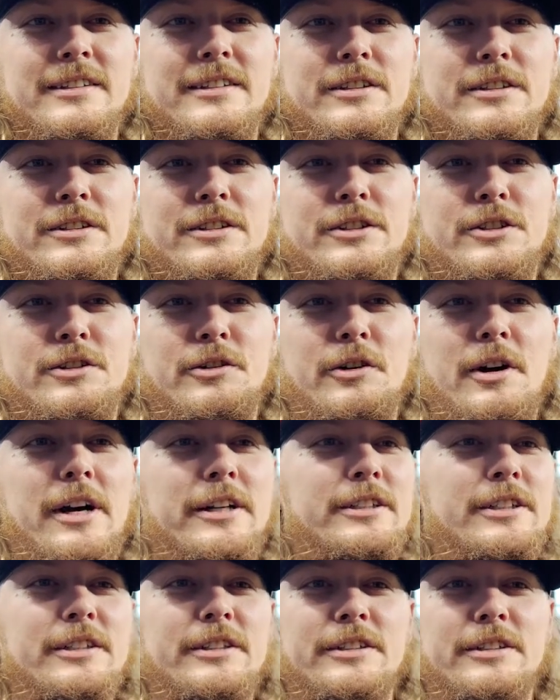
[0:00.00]

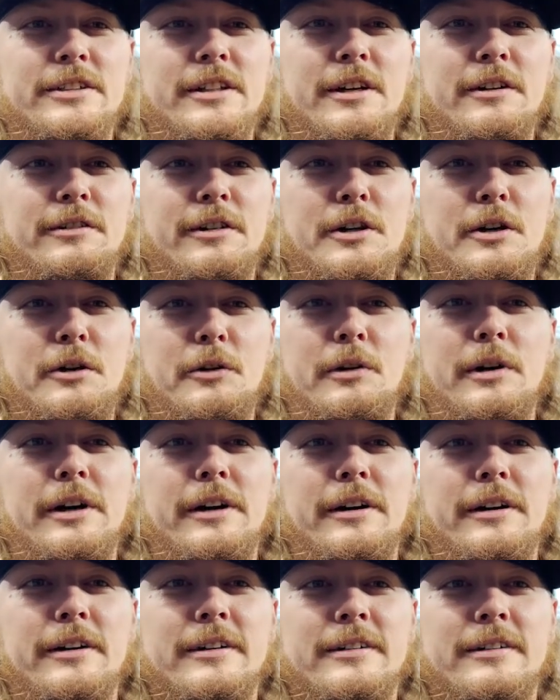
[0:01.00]
stretches of a
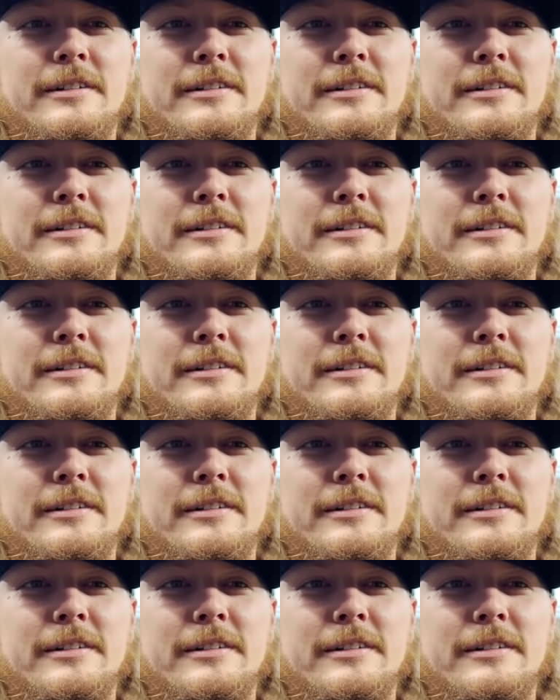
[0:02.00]
career.